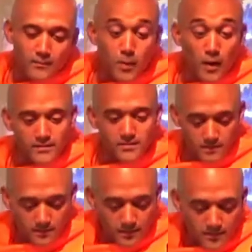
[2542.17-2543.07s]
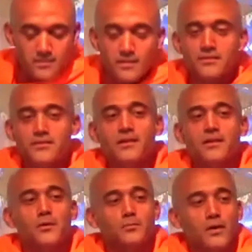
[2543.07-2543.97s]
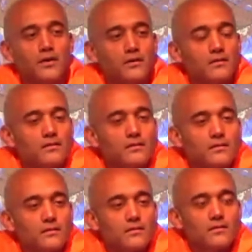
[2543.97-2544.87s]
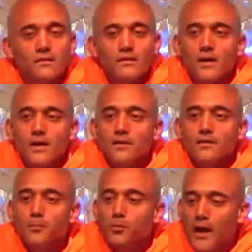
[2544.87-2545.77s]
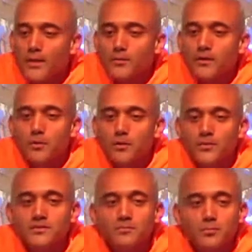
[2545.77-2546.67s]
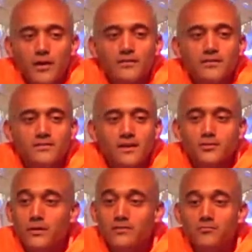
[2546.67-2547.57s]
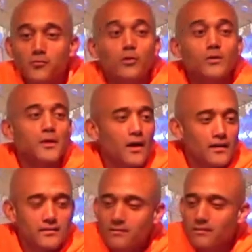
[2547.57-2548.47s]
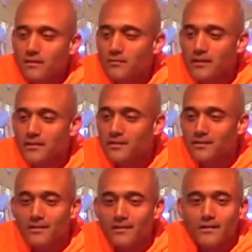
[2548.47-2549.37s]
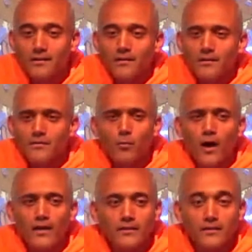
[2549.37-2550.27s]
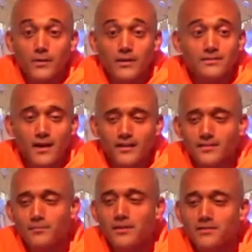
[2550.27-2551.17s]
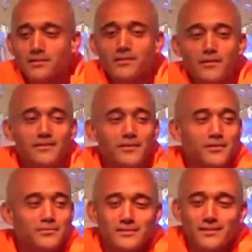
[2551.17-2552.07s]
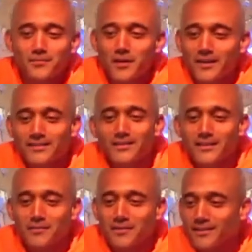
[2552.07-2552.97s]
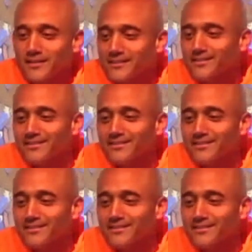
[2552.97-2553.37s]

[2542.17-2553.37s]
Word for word: But here's another thing about prayer. The primary purpose of prayer is not to inform God of anything. Why? Because God is omniscient. He already knows what's in our minds. He knows everything.